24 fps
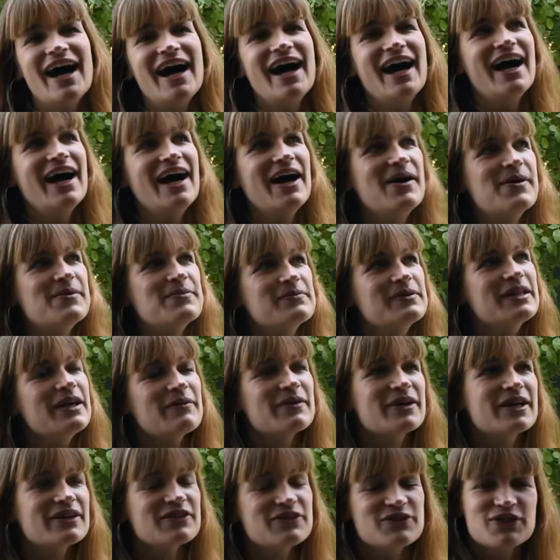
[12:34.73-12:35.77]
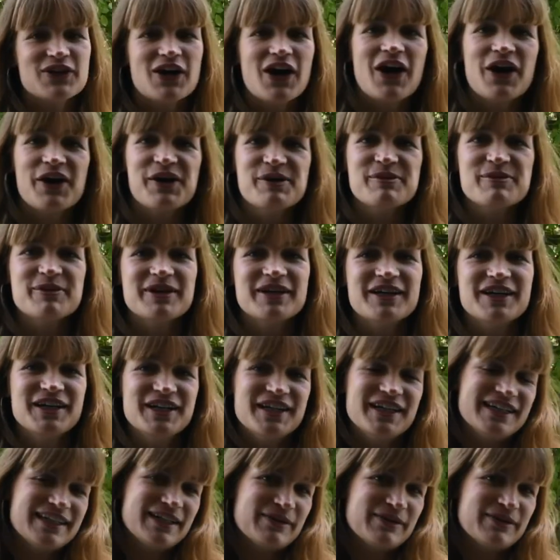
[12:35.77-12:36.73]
um, yeah, we got to the harbor.